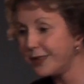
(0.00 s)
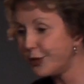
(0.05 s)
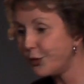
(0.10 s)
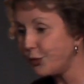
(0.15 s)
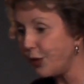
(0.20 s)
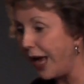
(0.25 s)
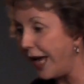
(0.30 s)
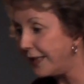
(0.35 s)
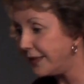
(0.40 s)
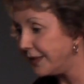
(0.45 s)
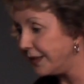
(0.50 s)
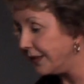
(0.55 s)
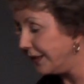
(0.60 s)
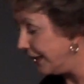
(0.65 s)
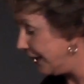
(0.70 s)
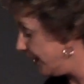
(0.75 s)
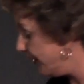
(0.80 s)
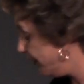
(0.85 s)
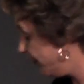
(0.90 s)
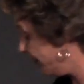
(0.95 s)

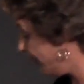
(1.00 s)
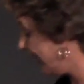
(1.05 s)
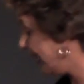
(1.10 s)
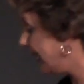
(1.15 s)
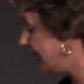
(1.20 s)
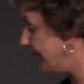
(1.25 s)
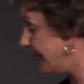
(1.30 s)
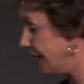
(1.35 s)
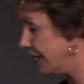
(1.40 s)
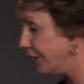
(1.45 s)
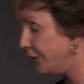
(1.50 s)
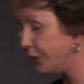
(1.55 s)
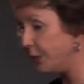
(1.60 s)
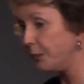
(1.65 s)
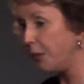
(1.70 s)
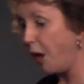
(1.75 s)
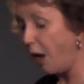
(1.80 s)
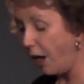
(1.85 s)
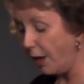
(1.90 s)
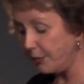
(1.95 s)
distractedly, flitting
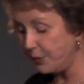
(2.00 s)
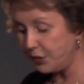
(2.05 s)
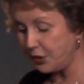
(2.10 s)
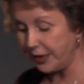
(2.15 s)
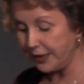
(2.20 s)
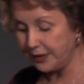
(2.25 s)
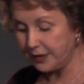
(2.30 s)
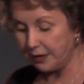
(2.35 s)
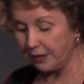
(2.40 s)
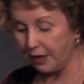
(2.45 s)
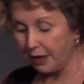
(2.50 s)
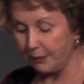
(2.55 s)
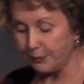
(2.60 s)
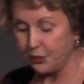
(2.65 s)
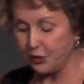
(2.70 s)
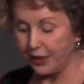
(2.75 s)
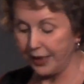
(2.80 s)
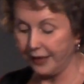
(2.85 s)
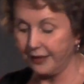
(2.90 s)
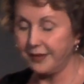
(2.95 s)
from object to
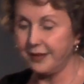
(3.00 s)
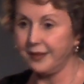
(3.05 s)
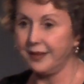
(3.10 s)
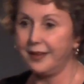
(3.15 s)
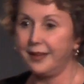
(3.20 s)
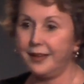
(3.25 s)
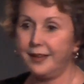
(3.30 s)
object.